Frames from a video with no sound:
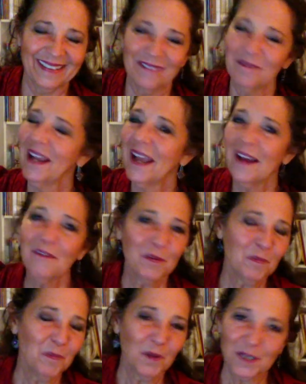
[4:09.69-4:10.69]
Whatever
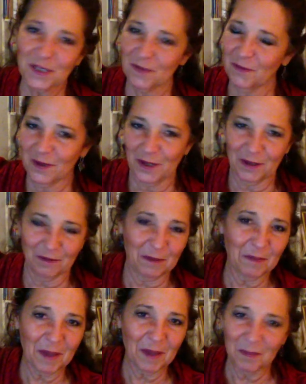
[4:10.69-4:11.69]
works for you.
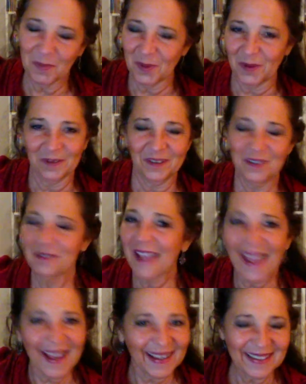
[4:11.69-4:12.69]
Remember, you
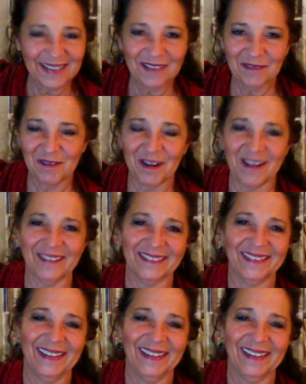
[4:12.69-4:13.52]
can't get it wrong.